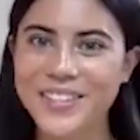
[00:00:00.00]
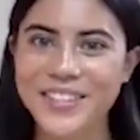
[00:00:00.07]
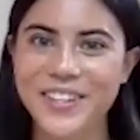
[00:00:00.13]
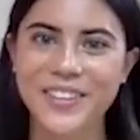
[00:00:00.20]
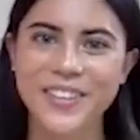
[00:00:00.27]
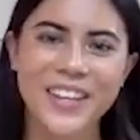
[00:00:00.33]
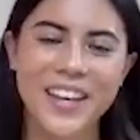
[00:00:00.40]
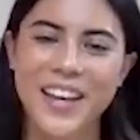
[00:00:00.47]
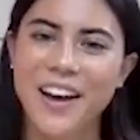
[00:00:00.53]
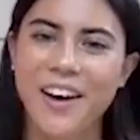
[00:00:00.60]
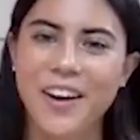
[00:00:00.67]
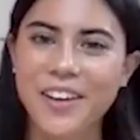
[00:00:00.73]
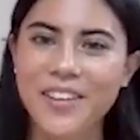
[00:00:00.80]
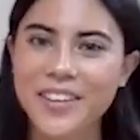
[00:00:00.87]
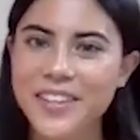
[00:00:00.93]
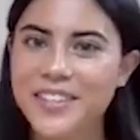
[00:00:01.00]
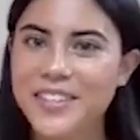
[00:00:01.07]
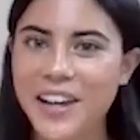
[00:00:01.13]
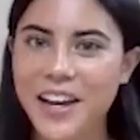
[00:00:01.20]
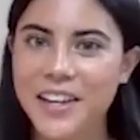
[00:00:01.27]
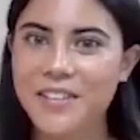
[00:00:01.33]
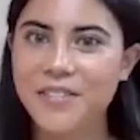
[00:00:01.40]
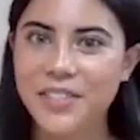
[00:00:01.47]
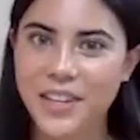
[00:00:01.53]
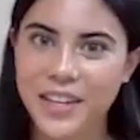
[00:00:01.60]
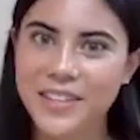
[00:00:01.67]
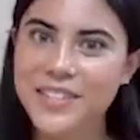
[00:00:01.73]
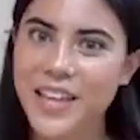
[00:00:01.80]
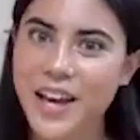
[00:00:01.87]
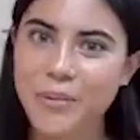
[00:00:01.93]
So all these kind of
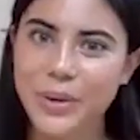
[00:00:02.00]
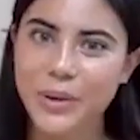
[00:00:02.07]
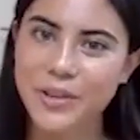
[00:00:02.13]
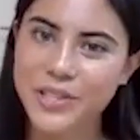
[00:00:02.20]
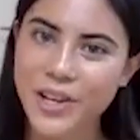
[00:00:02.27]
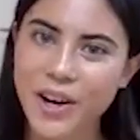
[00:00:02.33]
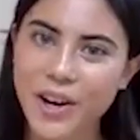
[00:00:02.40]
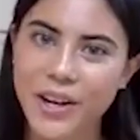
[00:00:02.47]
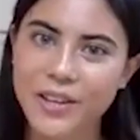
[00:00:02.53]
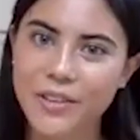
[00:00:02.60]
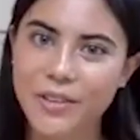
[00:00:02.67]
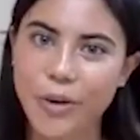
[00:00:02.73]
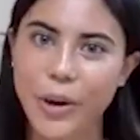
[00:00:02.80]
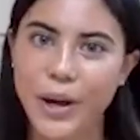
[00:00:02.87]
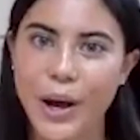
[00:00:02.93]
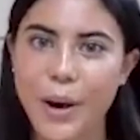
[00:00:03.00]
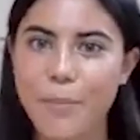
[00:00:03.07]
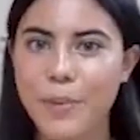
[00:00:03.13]
things that we were taught growing up,